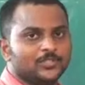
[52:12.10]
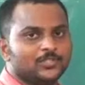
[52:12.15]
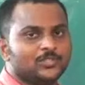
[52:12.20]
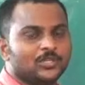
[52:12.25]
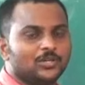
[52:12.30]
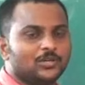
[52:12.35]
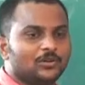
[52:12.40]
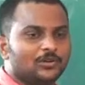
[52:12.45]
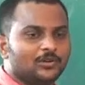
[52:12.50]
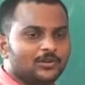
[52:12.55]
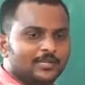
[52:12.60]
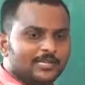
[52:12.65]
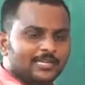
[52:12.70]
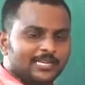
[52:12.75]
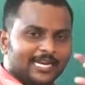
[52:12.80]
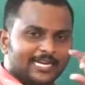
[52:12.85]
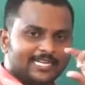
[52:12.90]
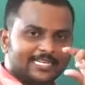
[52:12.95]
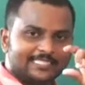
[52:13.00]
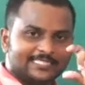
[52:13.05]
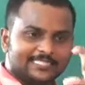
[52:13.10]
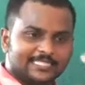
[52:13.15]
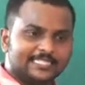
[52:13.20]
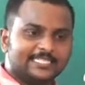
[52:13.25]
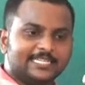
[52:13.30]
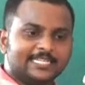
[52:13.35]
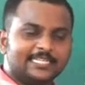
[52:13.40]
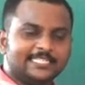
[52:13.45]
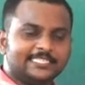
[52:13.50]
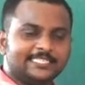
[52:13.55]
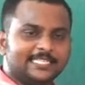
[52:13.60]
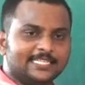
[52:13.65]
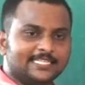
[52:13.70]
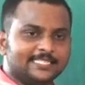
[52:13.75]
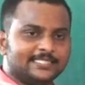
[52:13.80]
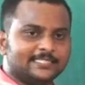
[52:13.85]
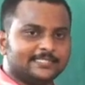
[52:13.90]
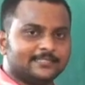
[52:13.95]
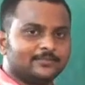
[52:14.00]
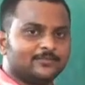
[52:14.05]
So at a certain
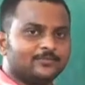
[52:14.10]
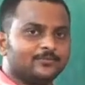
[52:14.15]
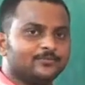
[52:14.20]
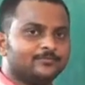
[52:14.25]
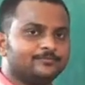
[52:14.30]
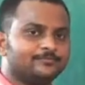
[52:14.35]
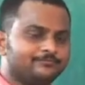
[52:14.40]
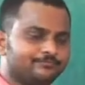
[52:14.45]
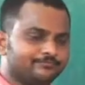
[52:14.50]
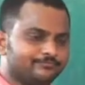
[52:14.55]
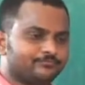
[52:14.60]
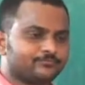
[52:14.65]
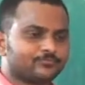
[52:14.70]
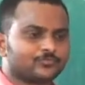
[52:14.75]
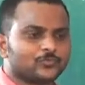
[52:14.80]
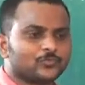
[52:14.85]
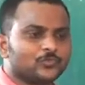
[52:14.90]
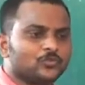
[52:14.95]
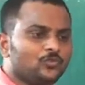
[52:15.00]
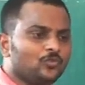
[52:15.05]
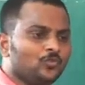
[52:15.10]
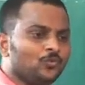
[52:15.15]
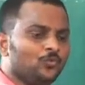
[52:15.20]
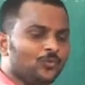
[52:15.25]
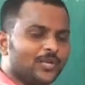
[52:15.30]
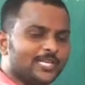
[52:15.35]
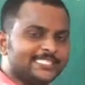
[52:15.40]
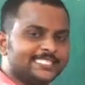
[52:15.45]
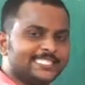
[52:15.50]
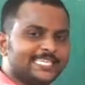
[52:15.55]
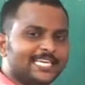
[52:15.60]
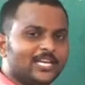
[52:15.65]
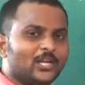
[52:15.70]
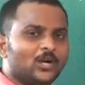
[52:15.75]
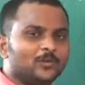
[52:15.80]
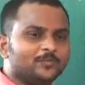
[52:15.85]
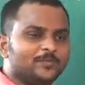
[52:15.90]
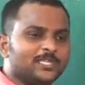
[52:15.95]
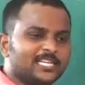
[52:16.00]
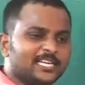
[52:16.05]
distance we can see an
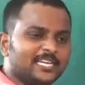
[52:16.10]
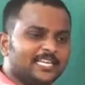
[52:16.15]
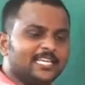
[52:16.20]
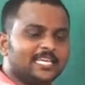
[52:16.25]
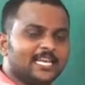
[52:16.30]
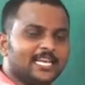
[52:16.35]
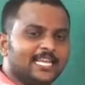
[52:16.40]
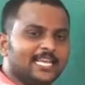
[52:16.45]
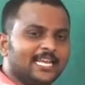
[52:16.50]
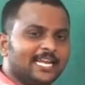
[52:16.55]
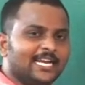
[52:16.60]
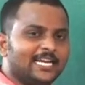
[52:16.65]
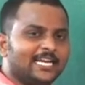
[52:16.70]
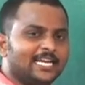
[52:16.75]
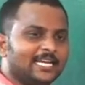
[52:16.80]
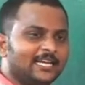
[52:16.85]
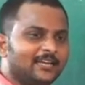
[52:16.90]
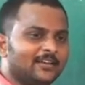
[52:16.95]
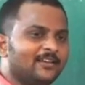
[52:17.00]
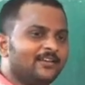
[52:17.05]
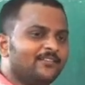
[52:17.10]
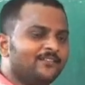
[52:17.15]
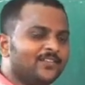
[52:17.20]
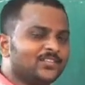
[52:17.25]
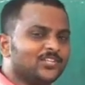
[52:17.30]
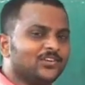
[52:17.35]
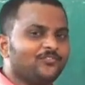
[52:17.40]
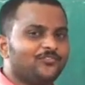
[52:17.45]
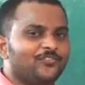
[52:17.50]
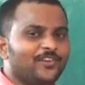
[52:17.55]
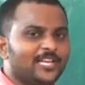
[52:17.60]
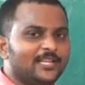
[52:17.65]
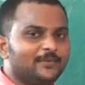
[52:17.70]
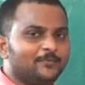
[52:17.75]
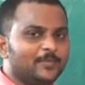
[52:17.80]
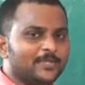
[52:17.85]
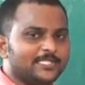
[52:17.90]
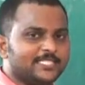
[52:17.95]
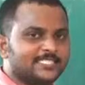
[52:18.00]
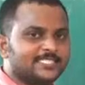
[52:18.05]
object clearly and without
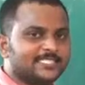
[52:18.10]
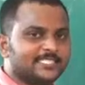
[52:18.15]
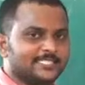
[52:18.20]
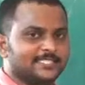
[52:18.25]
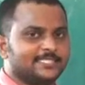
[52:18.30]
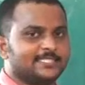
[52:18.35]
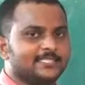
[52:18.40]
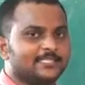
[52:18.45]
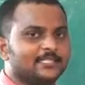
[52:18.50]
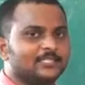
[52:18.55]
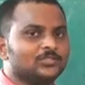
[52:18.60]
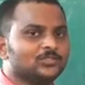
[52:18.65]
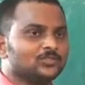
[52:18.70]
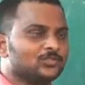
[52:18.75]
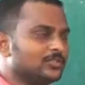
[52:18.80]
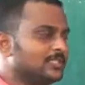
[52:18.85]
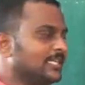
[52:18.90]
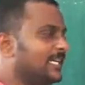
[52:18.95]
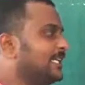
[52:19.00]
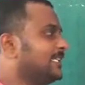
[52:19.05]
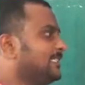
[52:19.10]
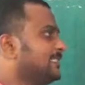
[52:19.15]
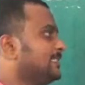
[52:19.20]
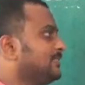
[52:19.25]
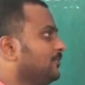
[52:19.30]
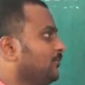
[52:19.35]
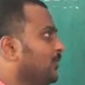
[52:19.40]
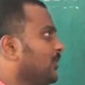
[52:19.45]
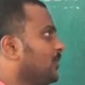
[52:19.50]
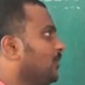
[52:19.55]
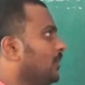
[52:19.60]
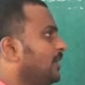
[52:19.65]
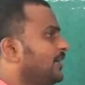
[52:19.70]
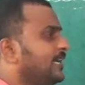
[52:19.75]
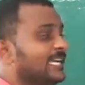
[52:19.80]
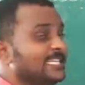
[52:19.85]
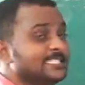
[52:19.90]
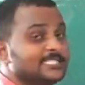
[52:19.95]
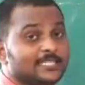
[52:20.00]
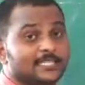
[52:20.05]
feeling much stress. So that we call it
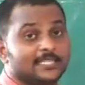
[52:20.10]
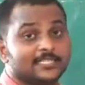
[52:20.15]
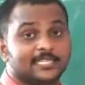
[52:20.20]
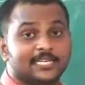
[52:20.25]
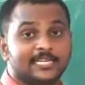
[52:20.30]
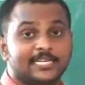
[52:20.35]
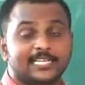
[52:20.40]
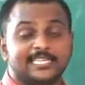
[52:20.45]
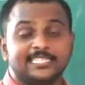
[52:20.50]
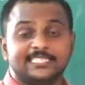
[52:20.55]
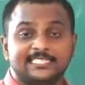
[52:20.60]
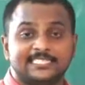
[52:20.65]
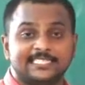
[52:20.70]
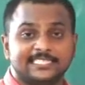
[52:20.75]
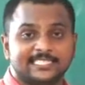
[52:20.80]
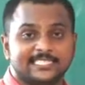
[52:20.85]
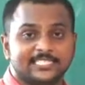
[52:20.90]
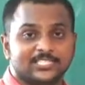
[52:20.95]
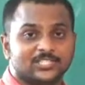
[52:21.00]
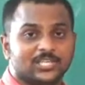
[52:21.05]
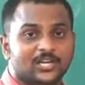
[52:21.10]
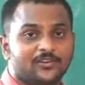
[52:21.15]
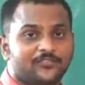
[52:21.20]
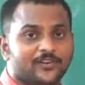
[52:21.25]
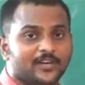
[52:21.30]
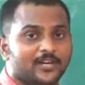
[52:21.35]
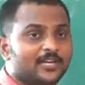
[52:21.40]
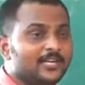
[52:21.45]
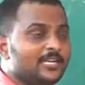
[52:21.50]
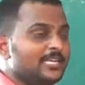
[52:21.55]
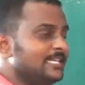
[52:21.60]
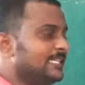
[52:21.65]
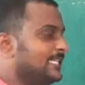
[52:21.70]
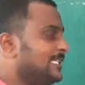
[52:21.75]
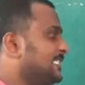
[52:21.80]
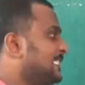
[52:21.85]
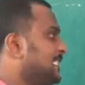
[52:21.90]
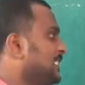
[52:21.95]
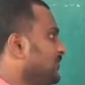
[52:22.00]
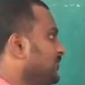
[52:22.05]
as the least distance of
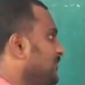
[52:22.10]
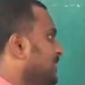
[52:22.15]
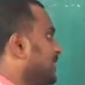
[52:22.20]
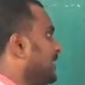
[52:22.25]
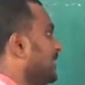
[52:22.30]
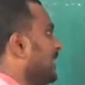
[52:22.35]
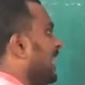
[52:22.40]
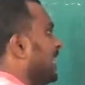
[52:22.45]
distant vision.